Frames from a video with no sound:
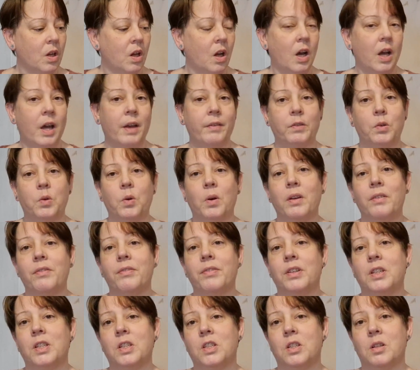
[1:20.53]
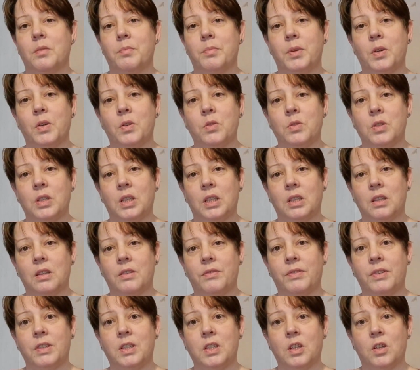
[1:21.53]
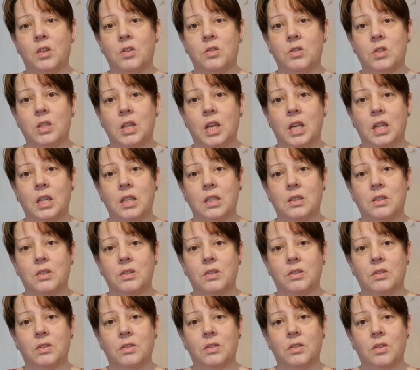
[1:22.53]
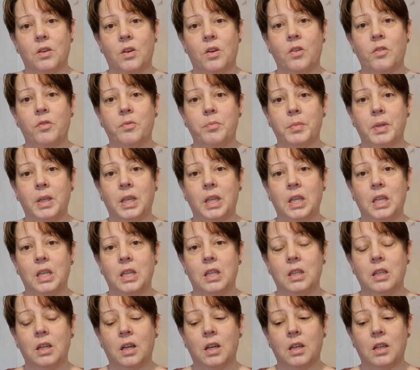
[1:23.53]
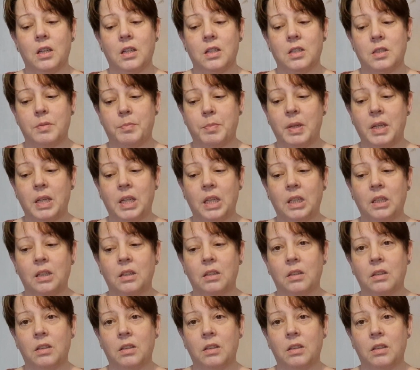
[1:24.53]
I haven't quite finished uploading the videos yet of me spinning.